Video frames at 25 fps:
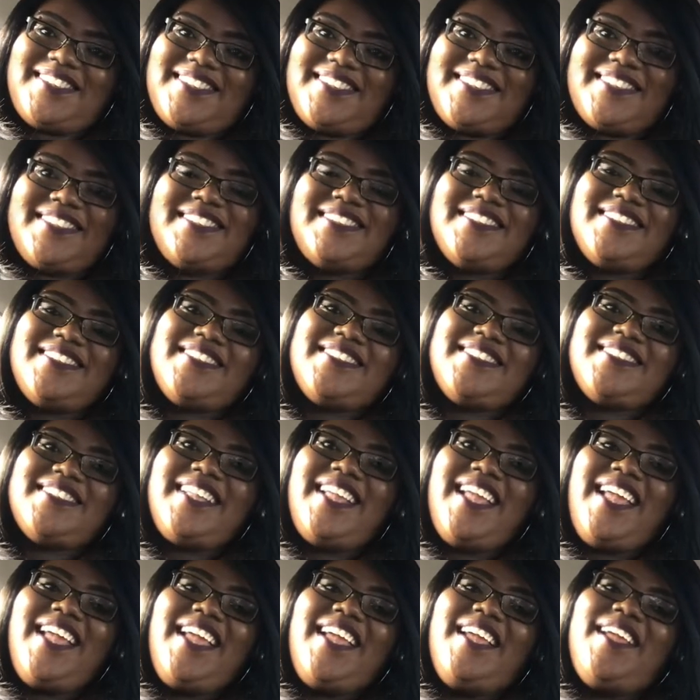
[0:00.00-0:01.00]

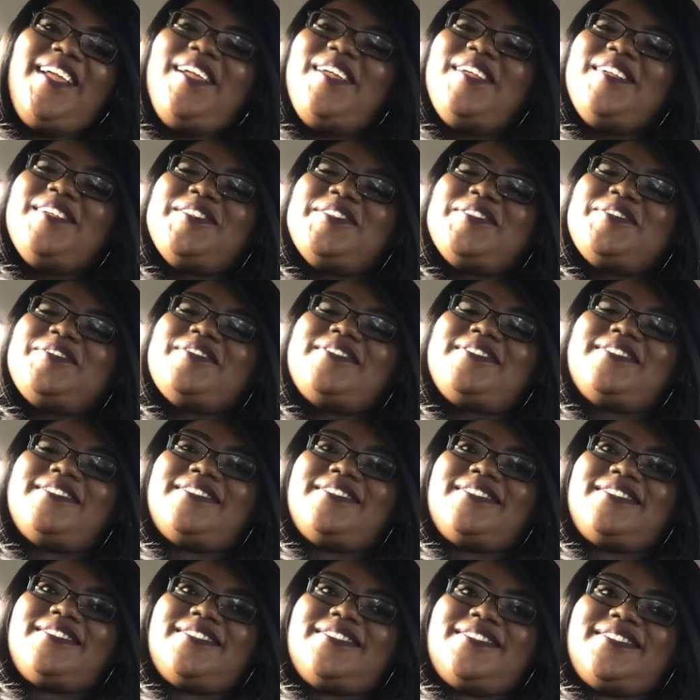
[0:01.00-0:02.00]

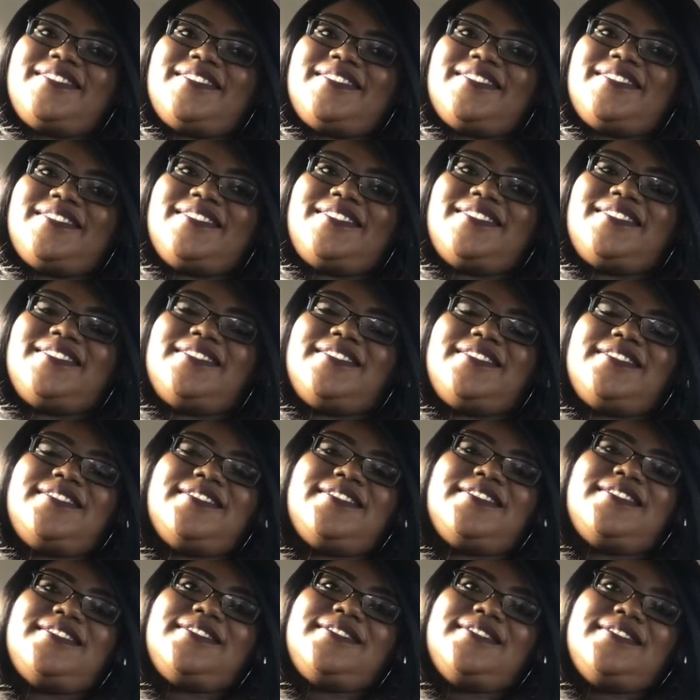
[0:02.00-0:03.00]

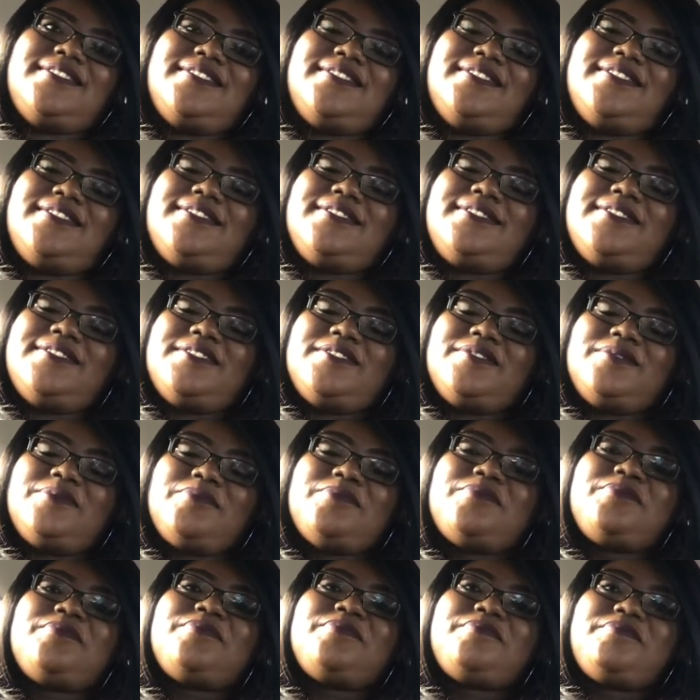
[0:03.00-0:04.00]

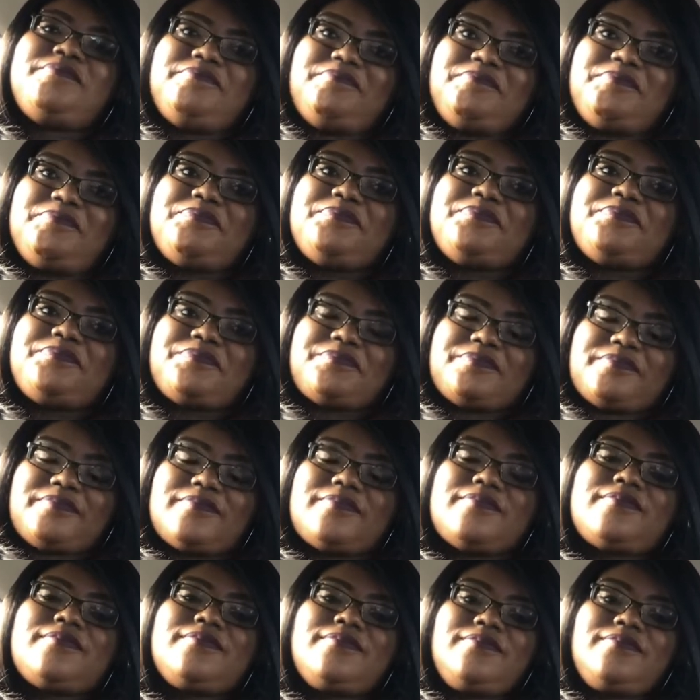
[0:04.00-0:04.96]
This person isn't speaking.